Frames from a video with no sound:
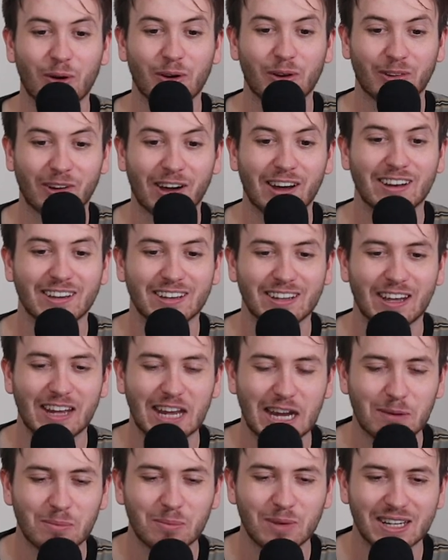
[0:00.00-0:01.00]
honourer
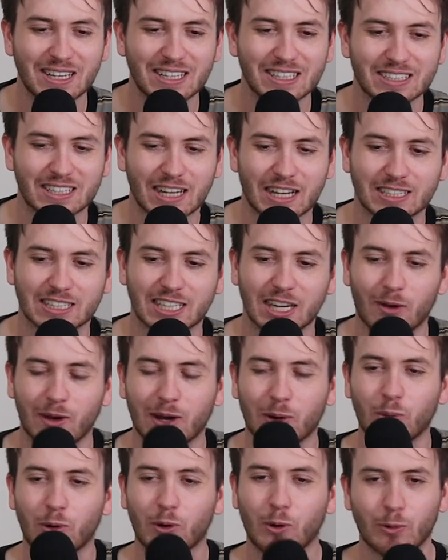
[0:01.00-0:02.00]
in me starts
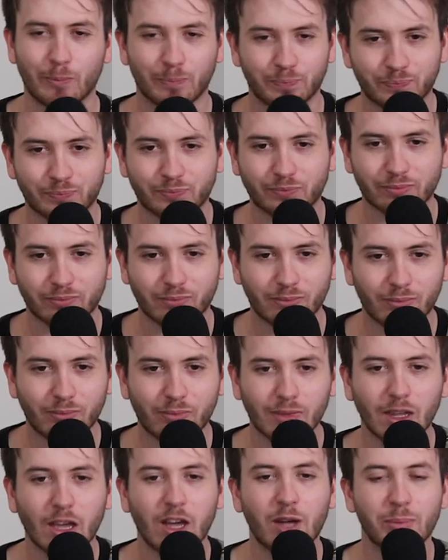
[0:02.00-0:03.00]
going, well,
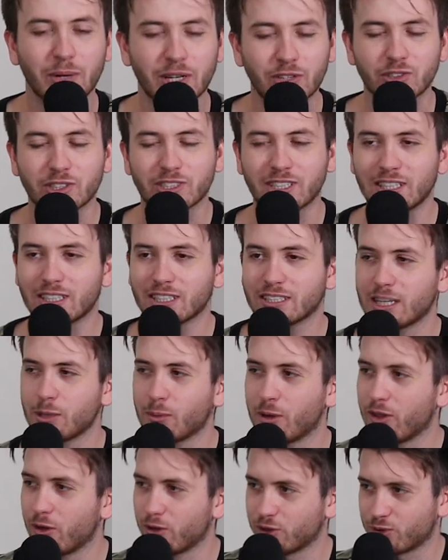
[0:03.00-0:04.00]
it'd be interesting to see
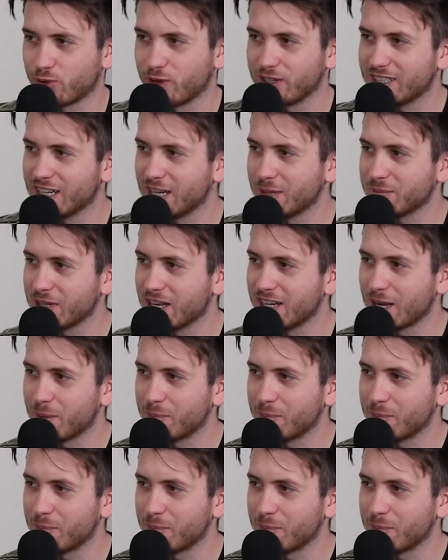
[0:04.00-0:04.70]
where those three teams end